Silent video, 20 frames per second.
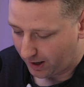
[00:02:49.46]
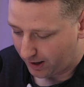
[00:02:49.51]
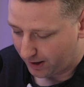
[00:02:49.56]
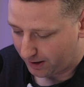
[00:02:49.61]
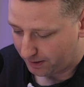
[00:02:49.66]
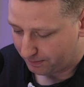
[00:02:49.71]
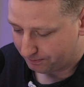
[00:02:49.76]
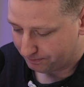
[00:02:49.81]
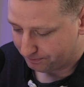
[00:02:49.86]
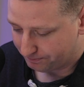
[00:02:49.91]

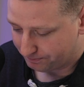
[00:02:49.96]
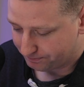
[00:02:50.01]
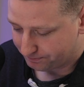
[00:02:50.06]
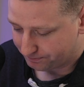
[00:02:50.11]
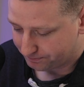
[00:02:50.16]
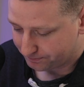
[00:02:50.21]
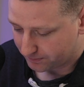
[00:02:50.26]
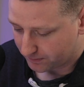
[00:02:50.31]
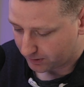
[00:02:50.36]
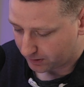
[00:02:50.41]

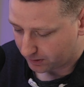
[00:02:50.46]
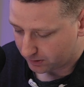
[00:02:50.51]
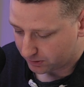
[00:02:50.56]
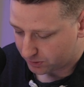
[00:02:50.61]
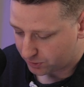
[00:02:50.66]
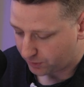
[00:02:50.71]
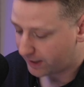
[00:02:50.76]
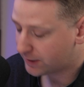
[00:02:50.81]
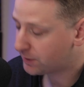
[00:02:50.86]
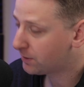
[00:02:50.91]

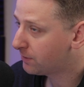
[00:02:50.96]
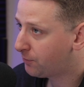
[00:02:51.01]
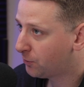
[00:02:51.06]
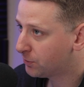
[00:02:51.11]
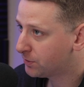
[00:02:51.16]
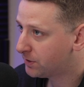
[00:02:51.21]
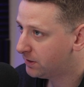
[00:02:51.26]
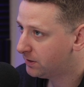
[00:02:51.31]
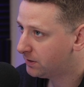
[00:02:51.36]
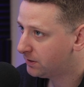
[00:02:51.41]
So that's what the
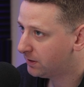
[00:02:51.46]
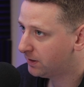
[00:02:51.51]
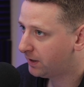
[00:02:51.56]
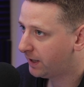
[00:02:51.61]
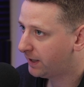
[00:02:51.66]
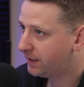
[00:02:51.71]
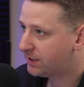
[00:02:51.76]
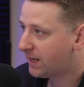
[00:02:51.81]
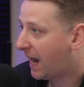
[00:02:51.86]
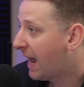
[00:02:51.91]
force is.
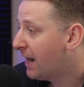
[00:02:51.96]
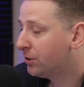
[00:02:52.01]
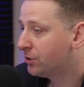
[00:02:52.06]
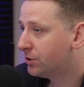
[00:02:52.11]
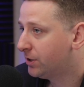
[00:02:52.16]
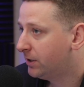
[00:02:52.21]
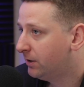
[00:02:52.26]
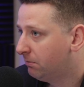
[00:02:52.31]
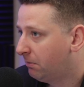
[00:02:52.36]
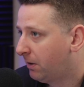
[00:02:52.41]
It's
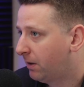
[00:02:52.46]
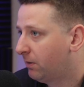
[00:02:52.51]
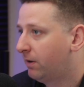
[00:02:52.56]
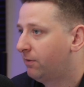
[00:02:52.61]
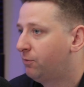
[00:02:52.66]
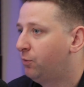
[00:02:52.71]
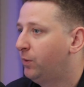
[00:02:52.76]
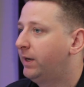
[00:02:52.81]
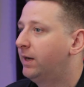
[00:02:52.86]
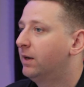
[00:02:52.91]
energy. And
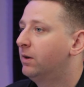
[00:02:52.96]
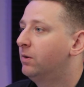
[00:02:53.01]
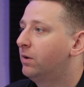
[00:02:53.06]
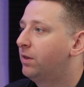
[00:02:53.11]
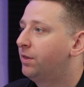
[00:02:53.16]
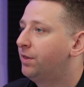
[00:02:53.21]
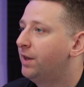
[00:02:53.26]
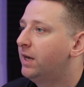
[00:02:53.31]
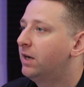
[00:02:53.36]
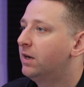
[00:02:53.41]
if we can
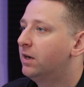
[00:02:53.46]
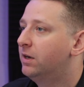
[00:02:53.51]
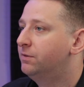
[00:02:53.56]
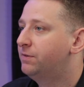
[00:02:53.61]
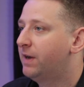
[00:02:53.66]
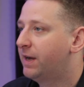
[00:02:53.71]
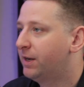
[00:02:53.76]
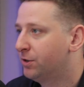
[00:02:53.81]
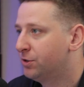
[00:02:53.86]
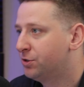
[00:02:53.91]
think
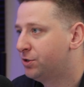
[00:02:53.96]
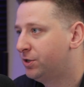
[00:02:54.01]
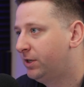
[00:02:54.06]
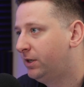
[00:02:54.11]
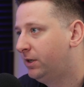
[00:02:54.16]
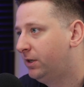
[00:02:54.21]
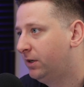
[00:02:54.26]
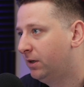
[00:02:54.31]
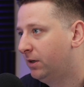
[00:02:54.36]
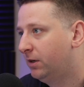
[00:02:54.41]
of
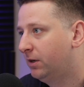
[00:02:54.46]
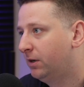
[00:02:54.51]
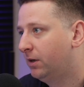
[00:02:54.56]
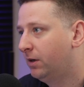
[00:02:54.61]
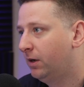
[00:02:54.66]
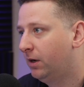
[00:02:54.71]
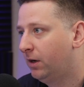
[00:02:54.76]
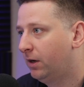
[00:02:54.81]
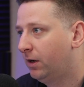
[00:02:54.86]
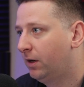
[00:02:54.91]
energy
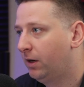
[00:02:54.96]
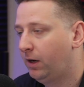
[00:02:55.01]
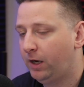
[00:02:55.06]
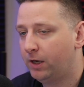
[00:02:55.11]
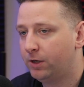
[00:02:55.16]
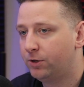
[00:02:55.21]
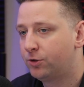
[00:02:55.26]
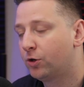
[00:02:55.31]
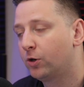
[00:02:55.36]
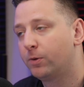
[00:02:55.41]

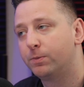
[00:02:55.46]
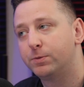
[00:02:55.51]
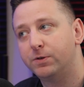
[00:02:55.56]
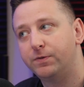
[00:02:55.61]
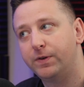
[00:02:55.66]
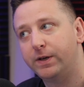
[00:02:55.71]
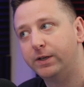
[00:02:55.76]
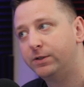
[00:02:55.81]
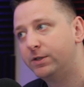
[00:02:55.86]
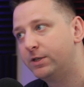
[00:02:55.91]
in terms
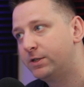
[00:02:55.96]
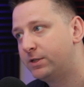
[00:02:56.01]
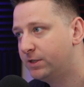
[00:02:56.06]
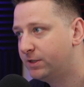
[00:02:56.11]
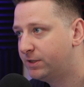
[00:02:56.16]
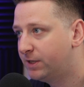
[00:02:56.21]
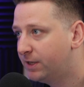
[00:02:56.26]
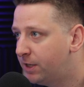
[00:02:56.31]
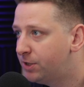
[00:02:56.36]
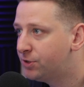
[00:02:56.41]
of
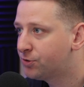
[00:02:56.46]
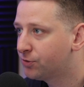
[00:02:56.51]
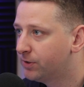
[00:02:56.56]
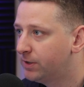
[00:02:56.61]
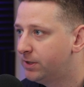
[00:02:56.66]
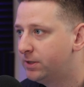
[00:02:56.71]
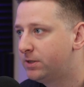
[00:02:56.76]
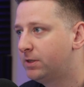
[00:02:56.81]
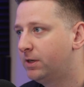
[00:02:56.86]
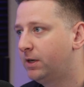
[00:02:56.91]
illnesses and
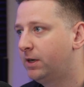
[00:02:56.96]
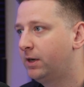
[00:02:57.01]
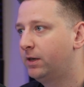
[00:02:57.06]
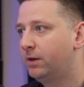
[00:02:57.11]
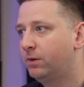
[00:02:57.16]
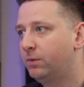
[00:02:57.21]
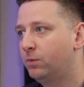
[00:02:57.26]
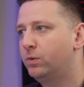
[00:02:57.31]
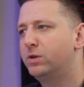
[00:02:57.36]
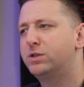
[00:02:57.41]
injuries,
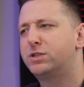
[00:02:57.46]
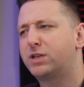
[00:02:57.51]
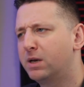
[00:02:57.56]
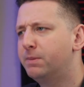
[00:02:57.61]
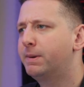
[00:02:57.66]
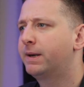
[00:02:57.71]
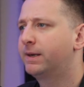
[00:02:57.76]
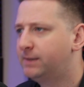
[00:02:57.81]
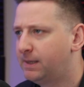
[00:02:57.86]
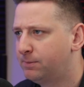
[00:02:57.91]
it's
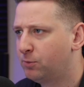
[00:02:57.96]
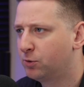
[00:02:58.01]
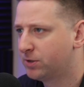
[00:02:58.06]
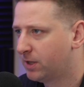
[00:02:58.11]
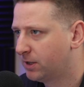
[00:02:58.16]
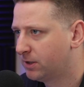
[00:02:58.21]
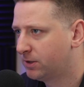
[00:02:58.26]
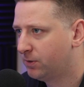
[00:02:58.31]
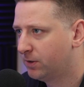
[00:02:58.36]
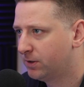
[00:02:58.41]
going to make a lot more
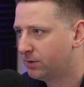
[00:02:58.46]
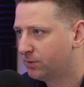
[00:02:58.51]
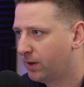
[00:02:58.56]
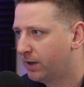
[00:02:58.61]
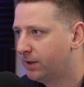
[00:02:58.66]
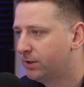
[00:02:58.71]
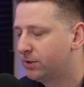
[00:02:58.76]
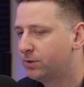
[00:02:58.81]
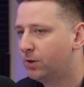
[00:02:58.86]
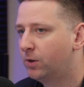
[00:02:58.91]
sense to us,
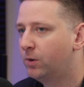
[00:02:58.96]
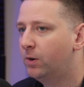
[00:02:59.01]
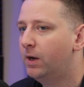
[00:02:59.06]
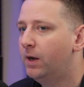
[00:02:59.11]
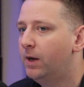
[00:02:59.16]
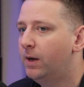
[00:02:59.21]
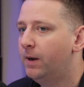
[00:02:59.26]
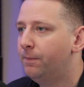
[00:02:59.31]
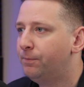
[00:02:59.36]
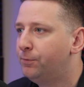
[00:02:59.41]
right? Mm-hmm. So
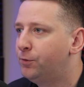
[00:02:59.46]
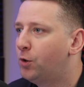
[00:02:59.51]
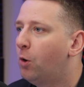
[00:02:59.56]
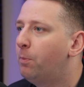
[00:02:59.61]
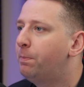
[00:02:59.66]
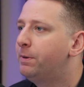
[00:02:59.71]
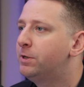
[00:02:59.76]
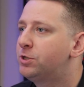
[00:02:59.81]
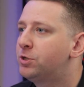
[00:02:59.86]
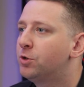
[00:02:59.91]

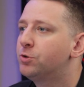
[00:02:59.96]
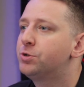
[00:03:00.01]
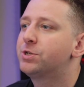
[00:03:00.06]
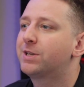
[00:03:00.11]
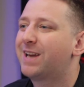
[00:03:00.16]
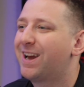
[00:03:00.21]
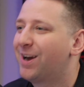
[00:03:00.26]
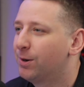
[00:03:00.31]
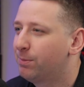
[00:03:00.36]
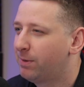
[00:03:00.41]
don't be so
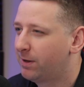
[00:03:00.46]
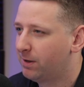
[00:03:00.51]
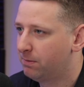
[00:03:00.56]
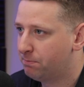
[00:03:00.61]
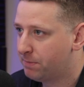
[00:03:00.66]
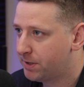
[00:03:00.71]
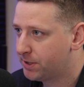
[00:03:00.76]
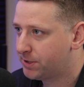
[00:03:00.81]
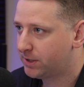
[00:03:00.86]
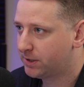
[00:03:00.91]
scared by the
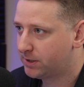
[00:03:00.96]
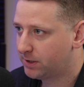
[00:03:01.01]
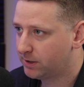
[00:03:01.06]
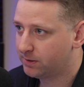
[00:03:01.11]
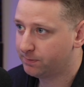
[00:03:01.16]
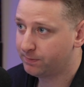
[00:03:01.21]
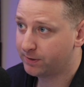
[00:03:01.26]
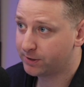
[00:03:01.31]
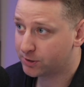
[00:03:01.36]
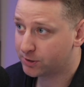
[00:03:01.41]
mysticism